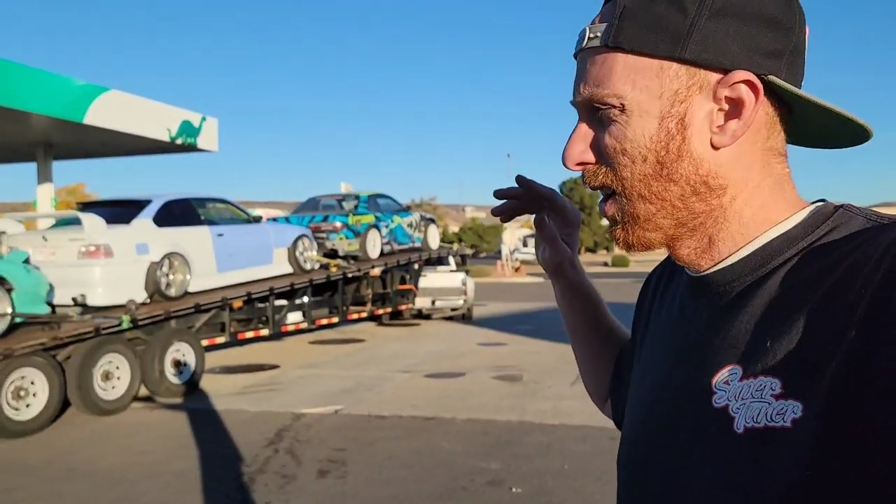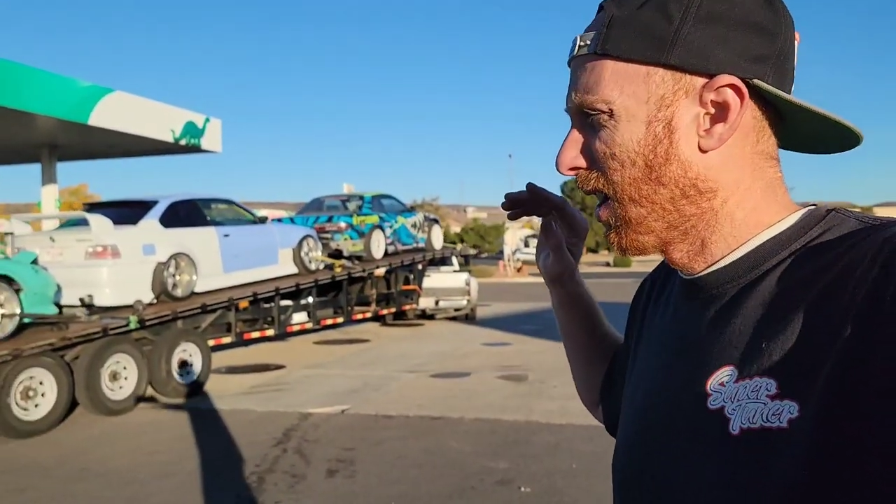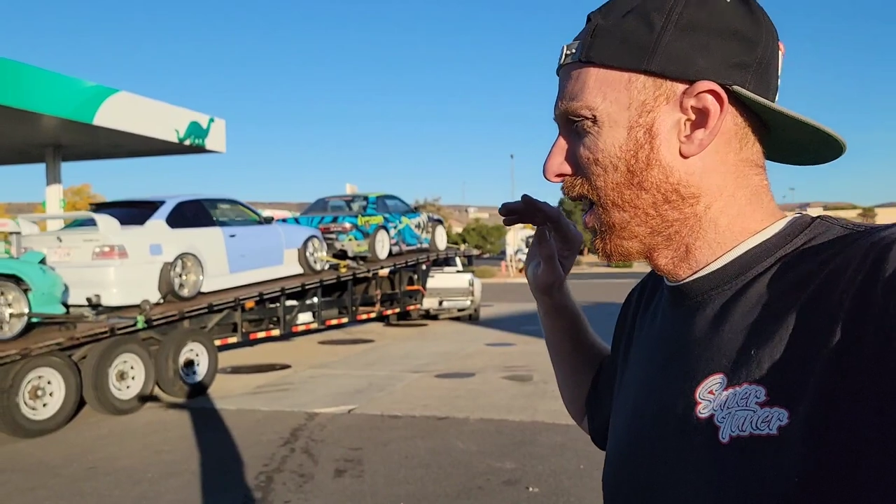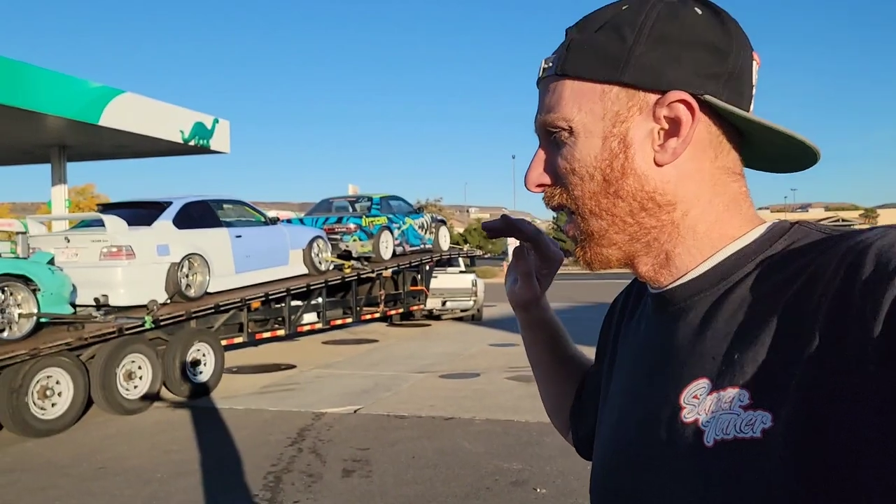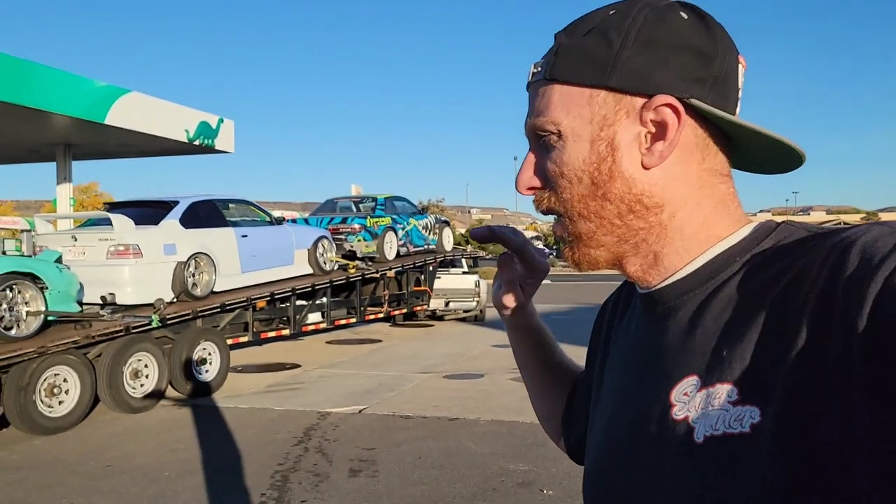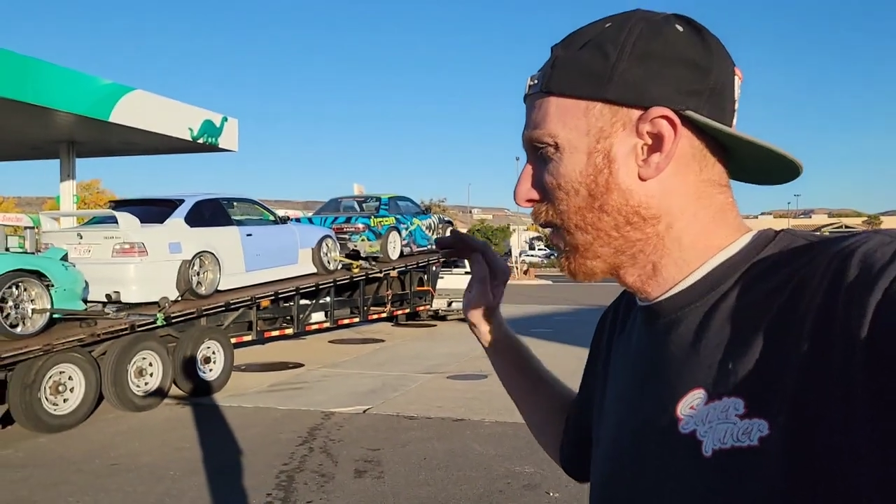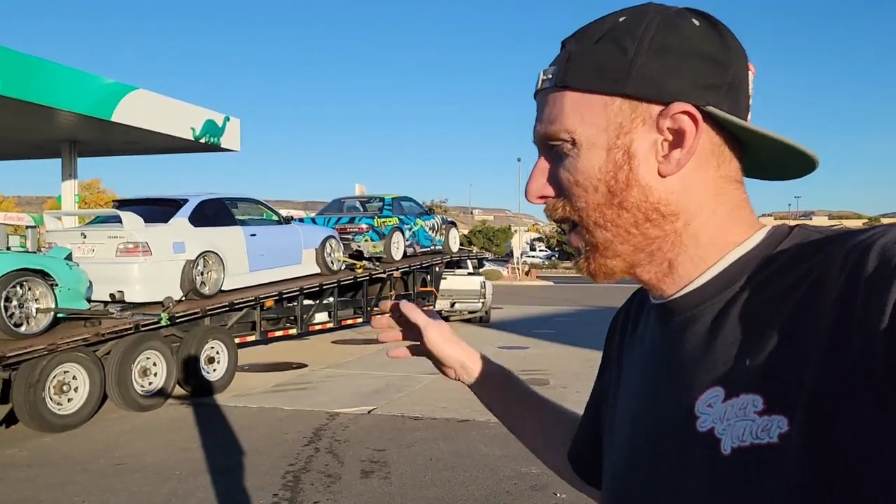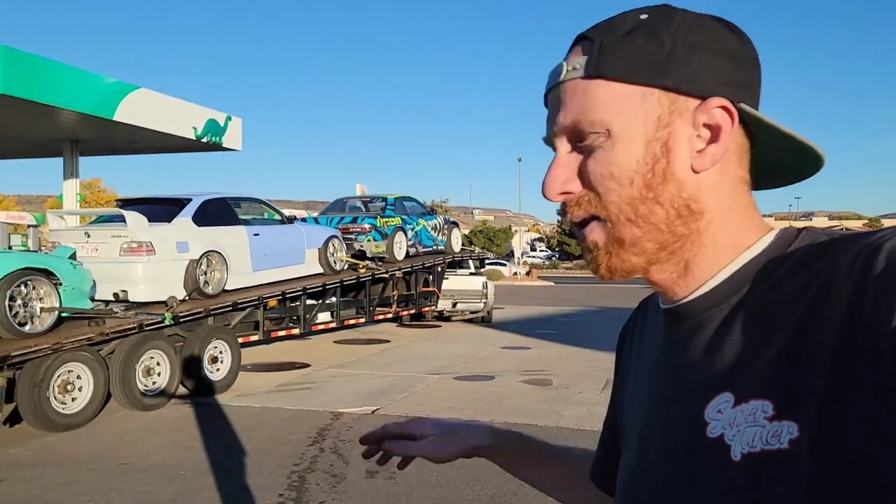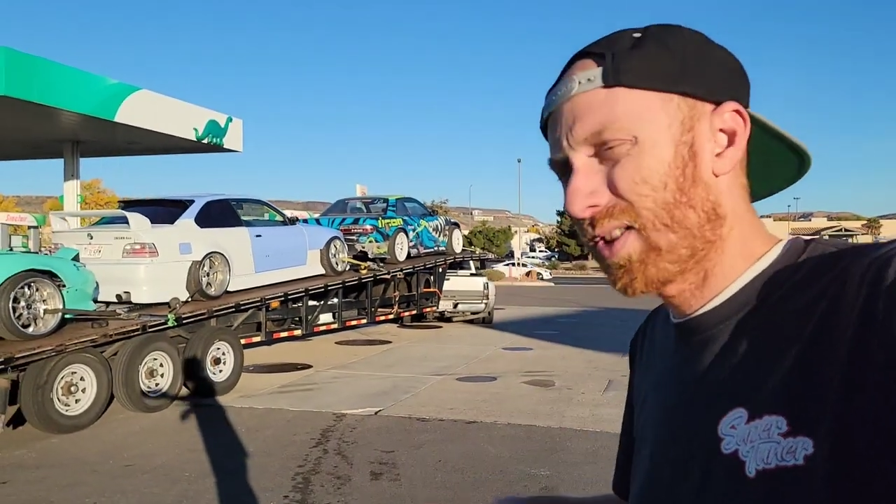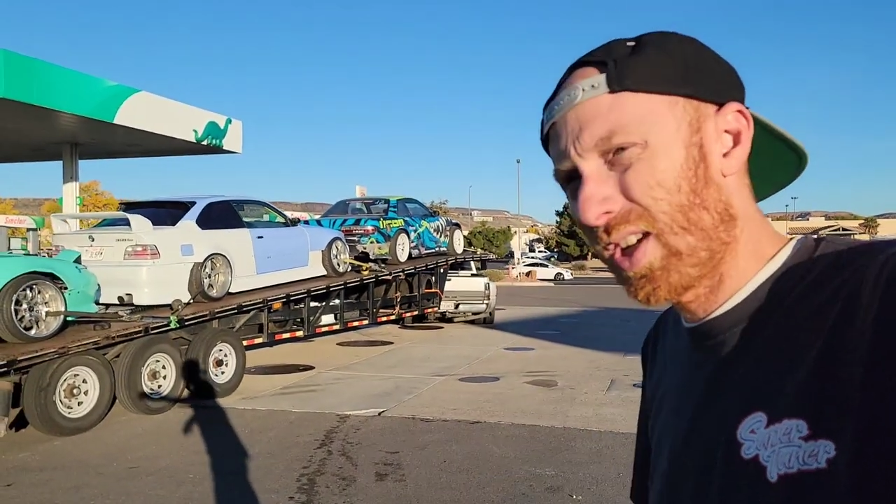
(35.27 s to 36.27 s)
uh, we're now
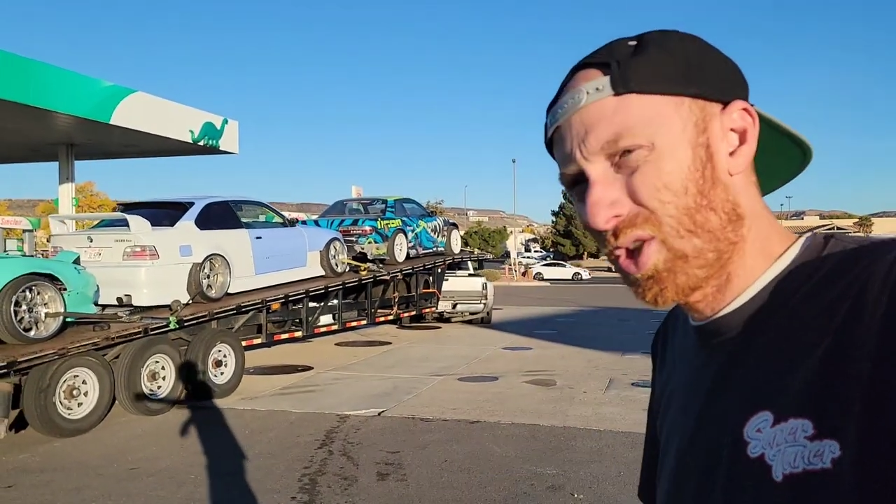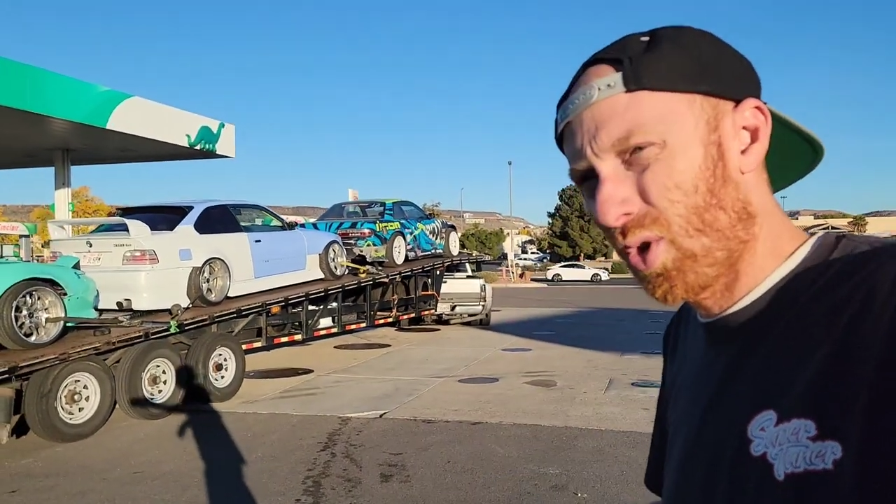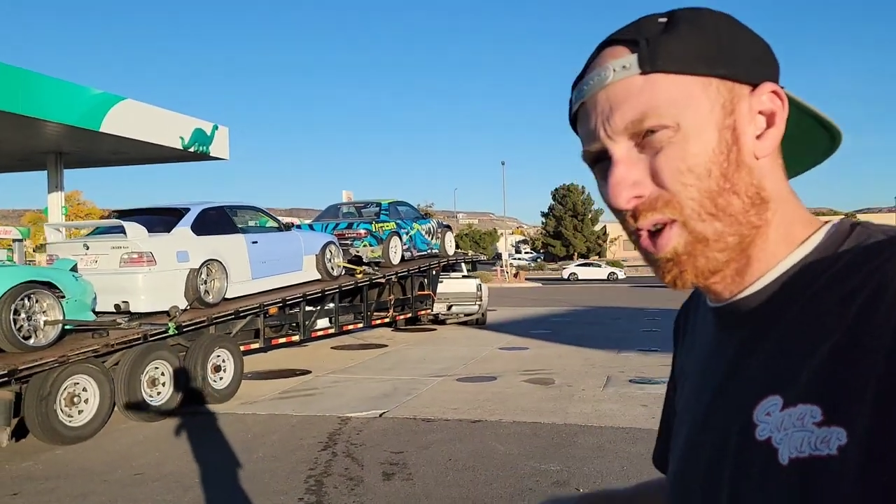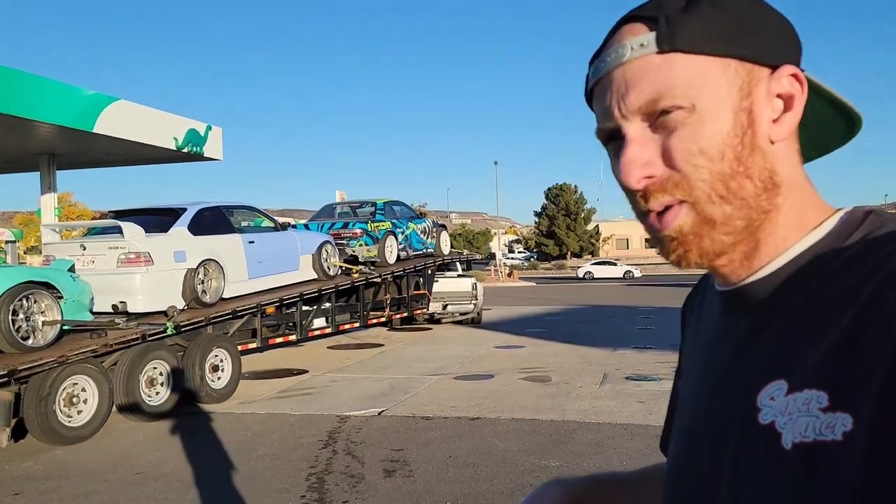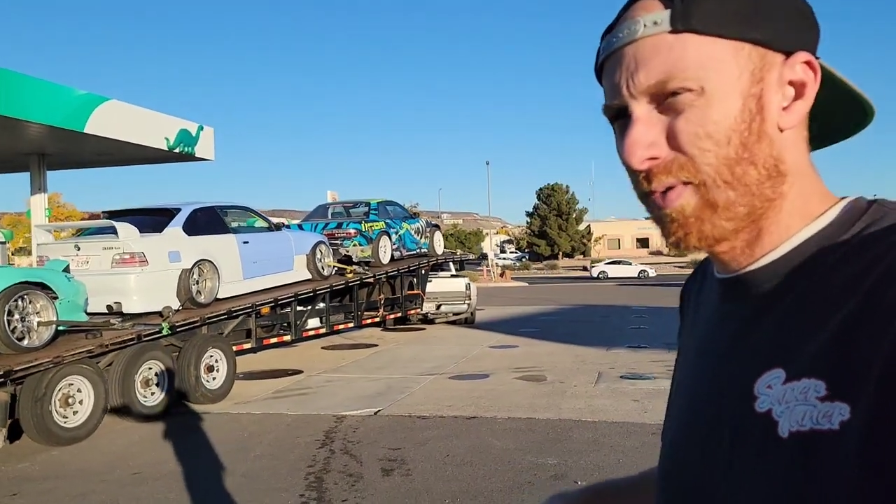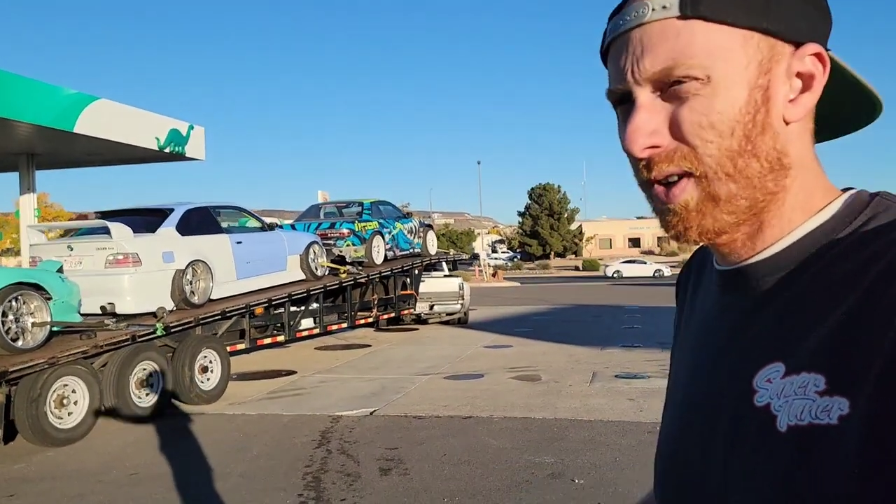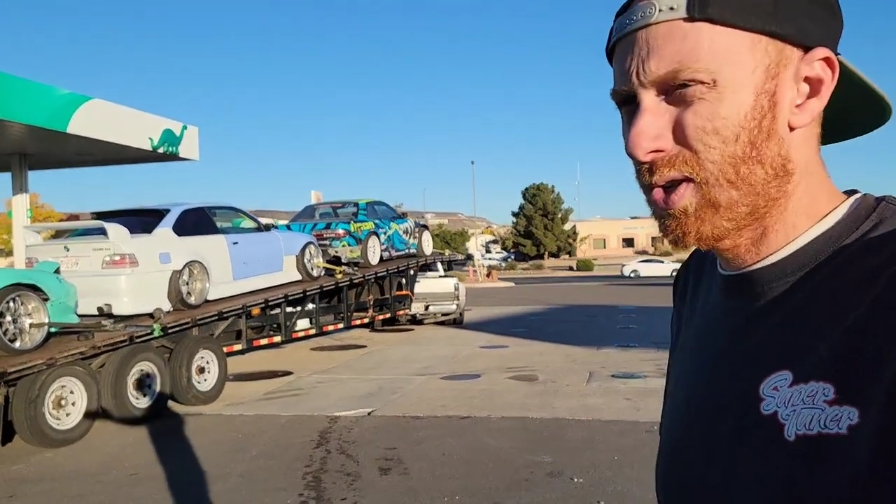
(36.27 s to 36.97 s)
in St. George we've already